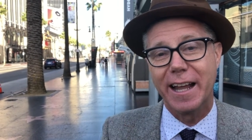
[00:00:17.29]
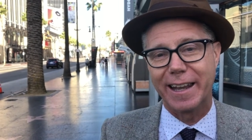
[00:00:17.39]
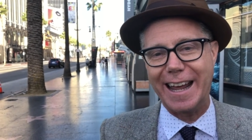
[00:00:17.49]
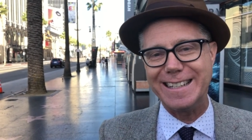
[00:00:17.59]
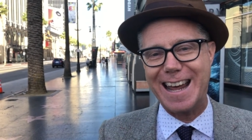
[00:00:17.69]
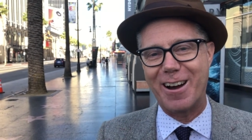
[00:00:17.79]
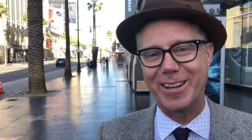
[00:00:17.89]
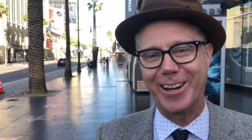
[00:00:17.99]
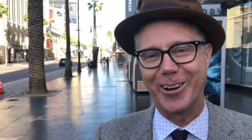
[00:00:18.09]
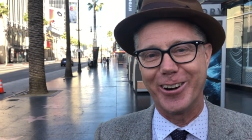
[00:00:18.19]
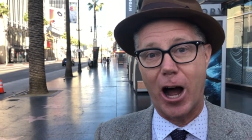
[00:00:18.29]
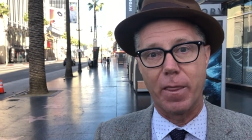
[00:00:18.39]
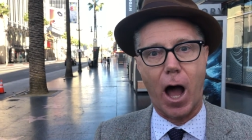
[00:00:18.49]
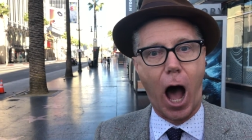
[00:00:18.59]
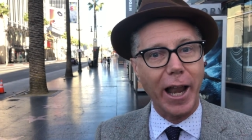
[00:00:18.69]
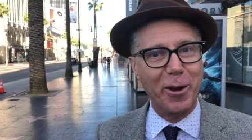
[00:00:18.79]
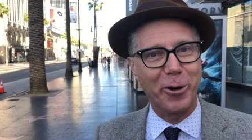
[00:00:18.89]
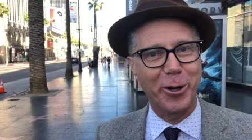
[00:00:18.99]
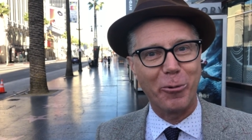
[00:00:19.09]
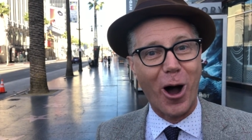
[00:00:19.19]
laid down here on the
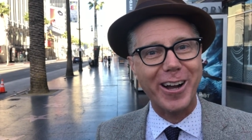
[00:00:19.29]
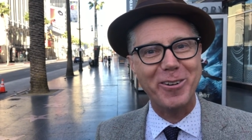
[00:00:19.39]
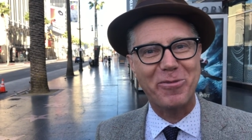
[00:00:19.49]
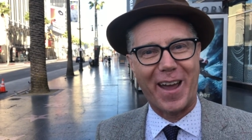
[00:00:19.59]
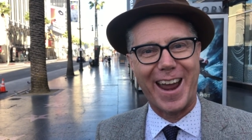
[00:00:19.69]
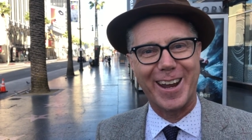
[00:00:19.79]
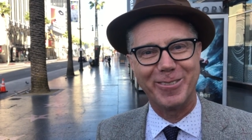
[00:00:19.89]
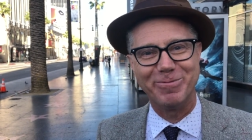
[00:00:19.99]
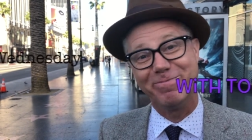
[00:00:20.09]
Hollywood Walk of Fame.